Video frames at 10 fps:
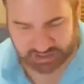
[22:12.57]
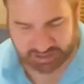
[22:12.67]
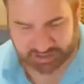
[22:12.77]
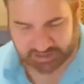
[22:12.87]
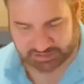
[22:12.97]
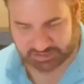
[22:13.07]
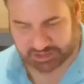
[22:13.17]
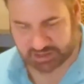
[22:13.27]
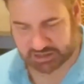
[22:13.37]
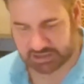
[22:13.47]
And
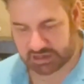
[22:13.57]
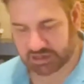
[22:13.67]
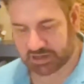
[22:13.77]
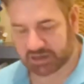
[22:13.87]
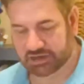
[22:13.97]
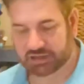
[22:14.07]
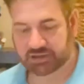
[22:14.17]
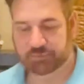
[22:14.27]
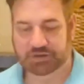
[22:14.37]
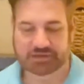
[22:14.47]
then I got him